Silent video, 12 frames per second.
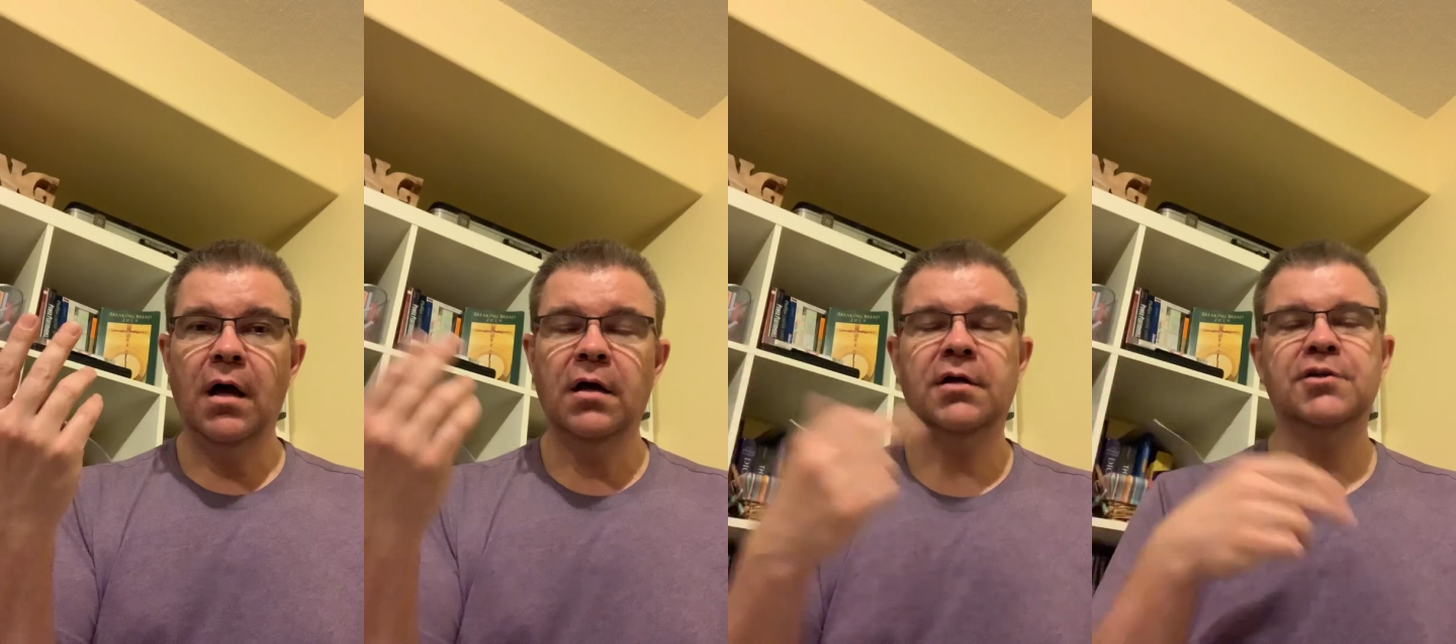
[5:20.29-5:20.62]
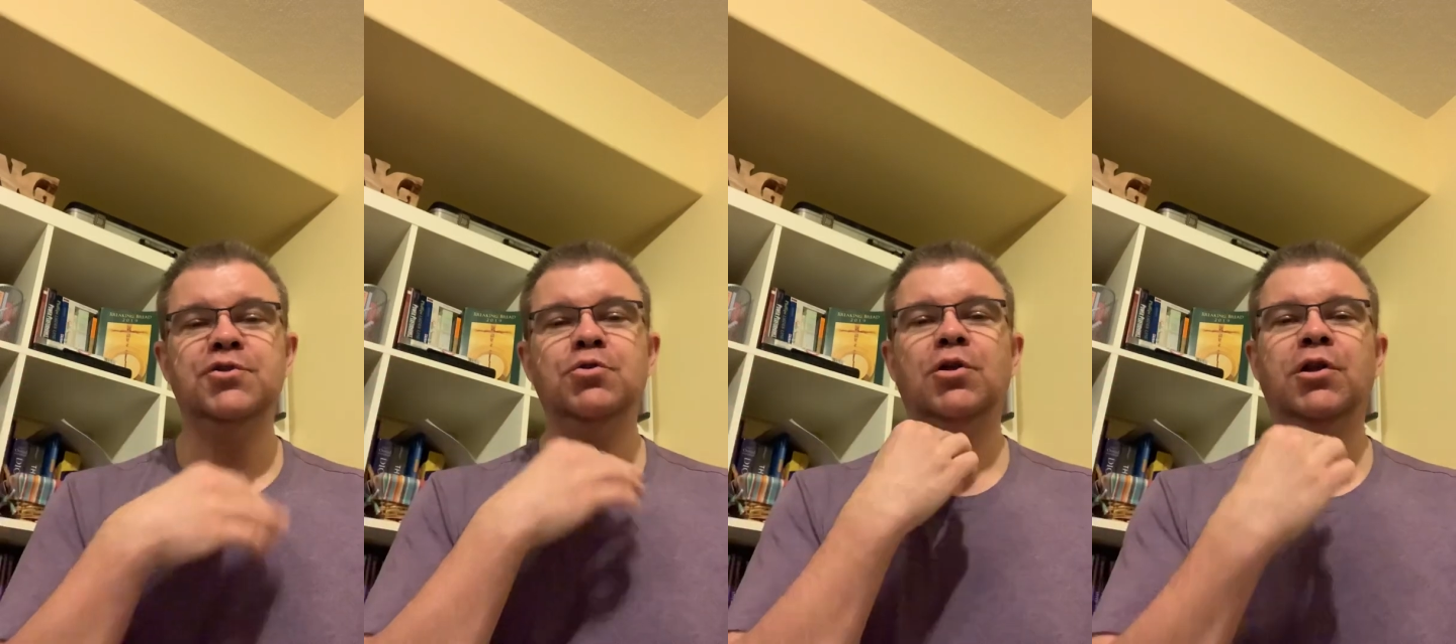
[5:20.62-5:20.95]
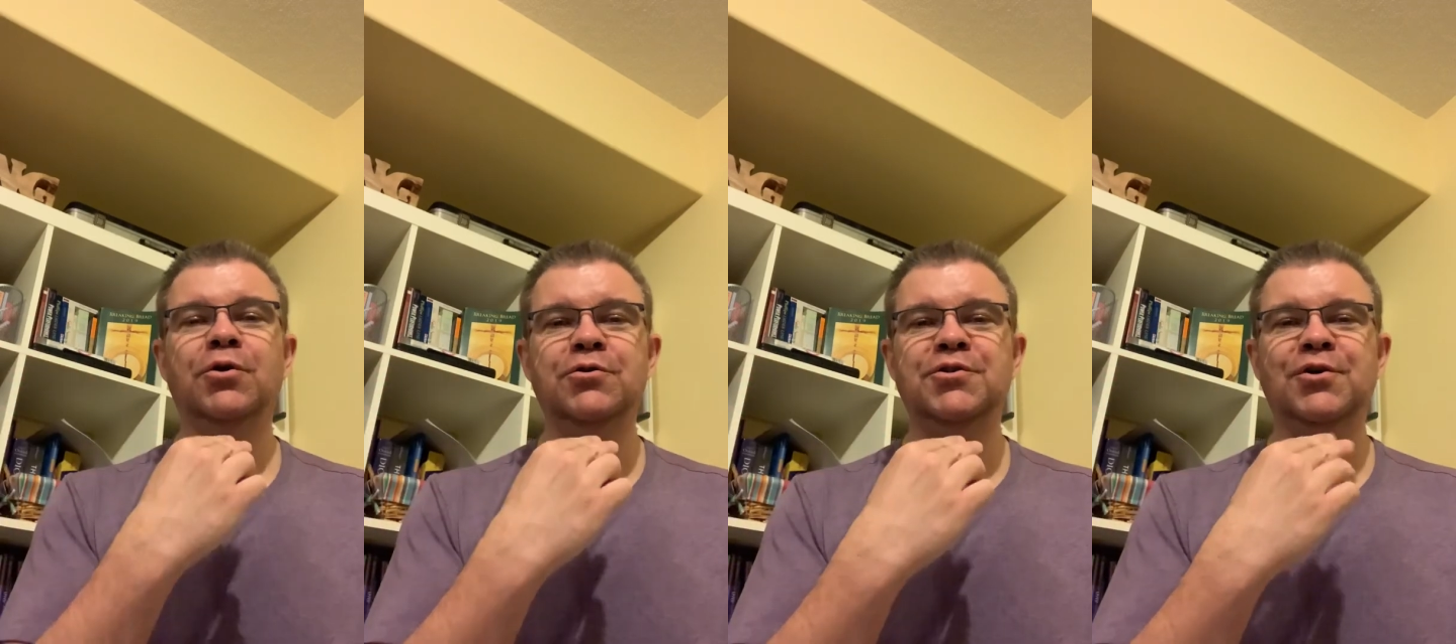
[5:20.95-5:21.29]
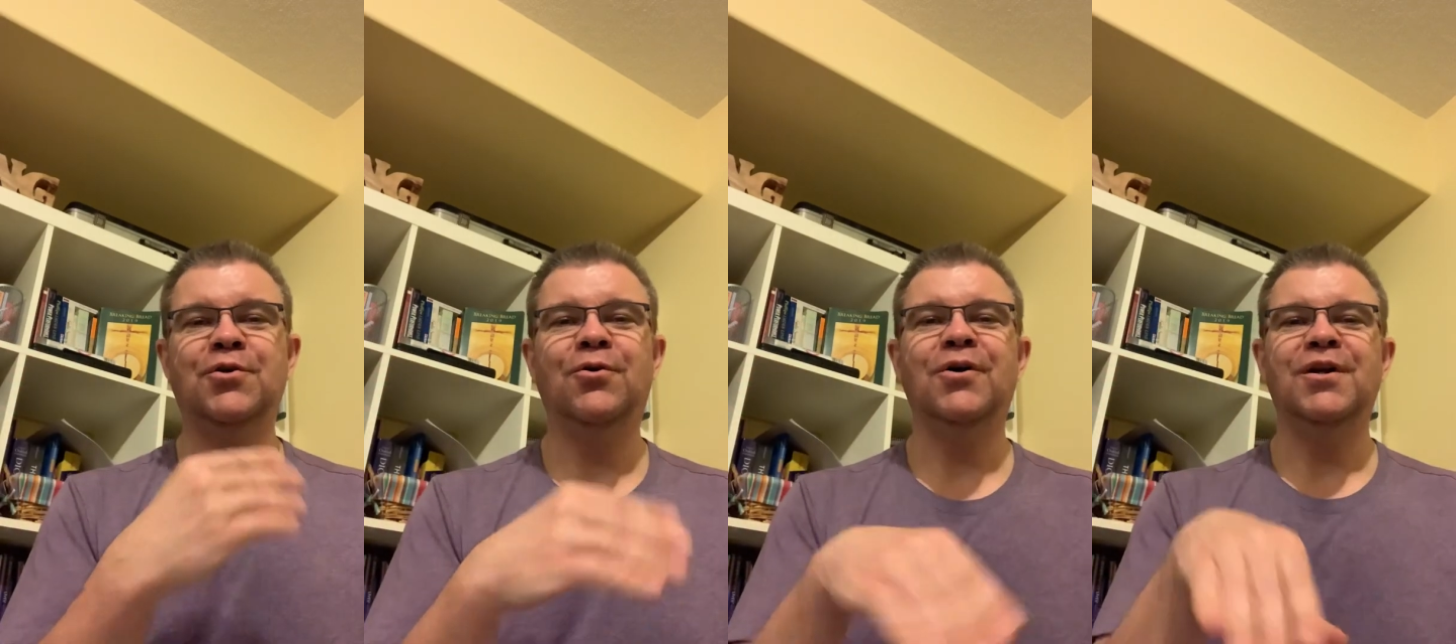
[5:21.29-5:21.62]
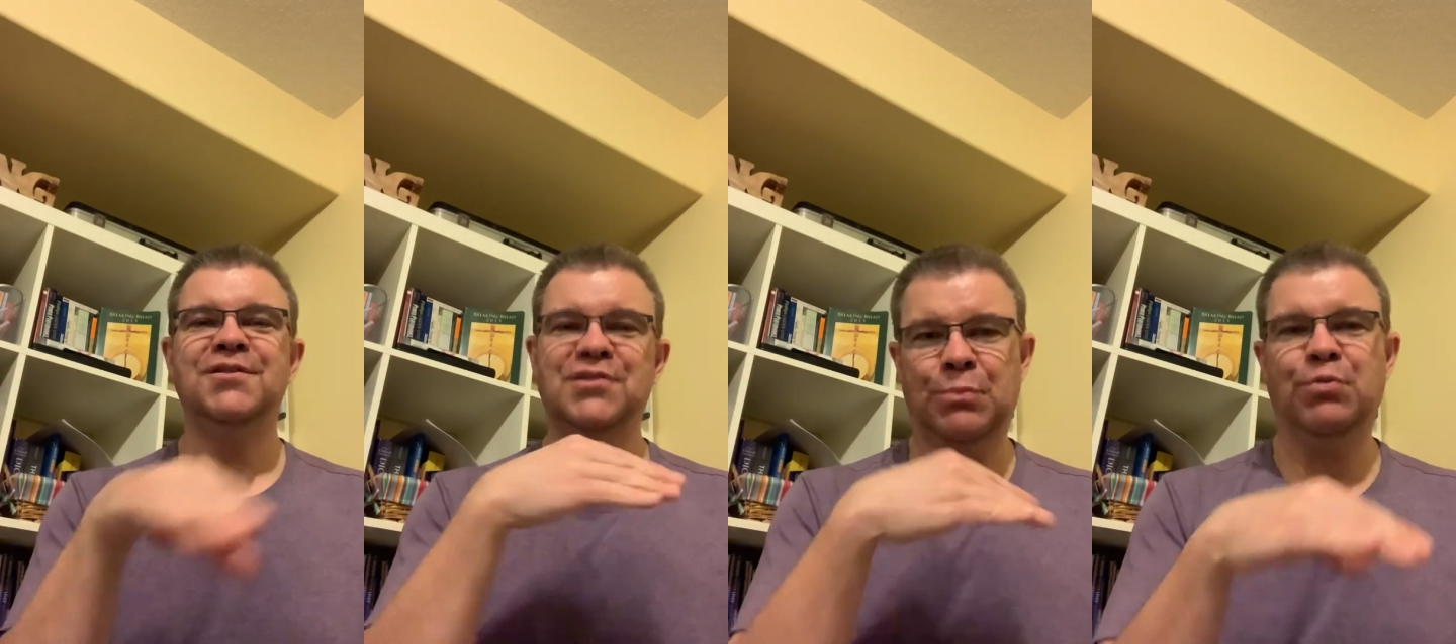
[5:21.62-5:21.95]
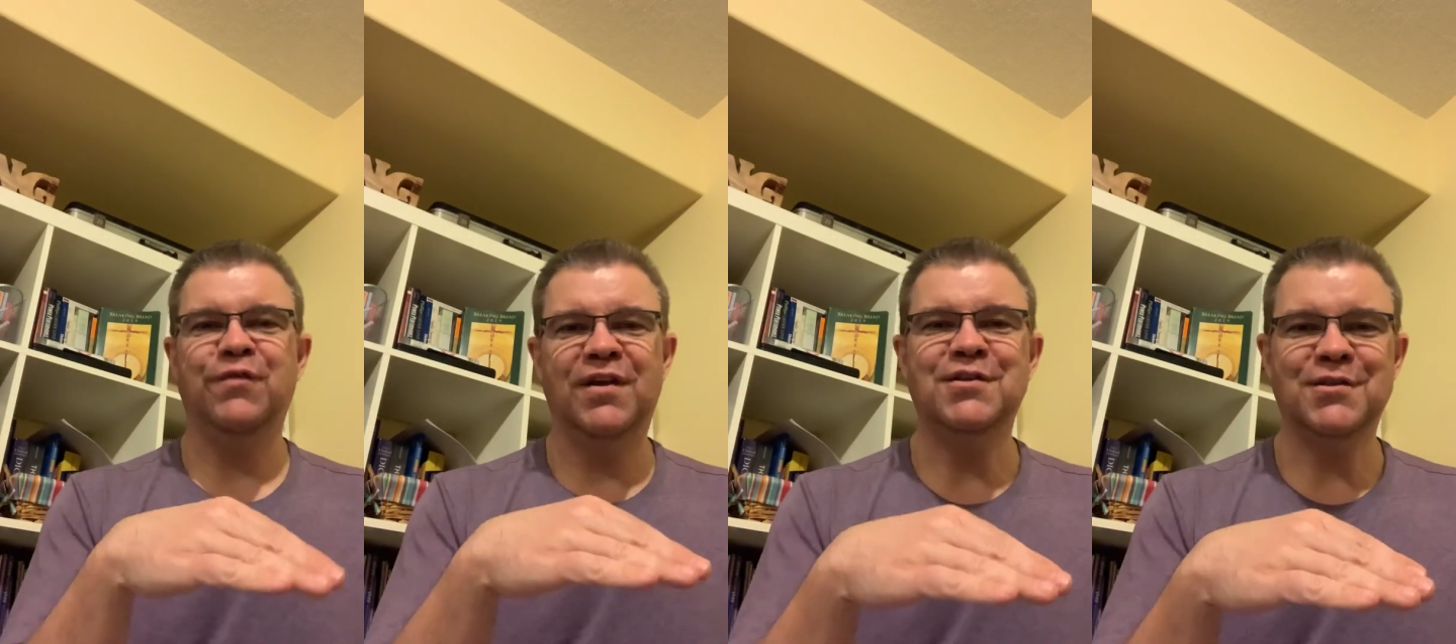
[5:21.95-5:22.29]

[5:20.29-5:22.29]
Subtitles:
Because you close your chords to prevent